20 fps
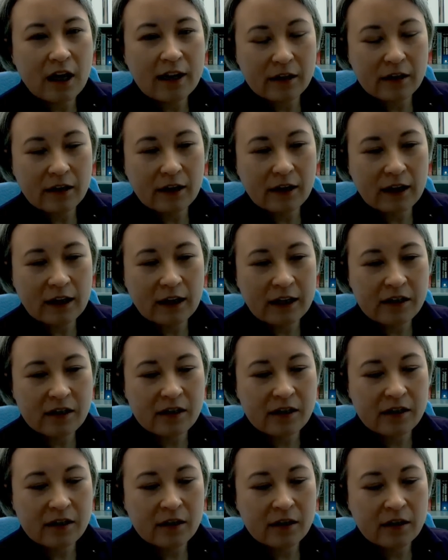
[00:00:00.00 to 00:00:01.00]
It's
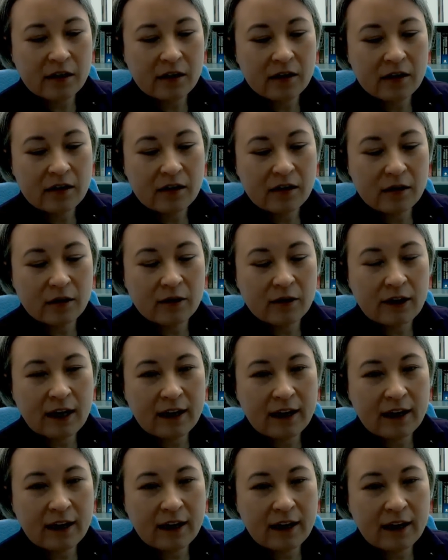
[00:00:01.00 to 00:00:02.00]
to learn how
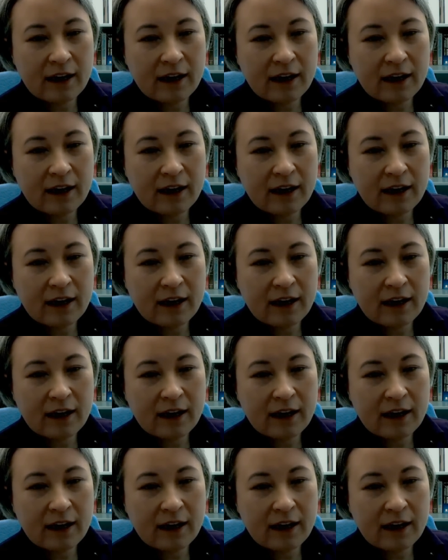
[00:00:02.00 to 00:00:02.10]
to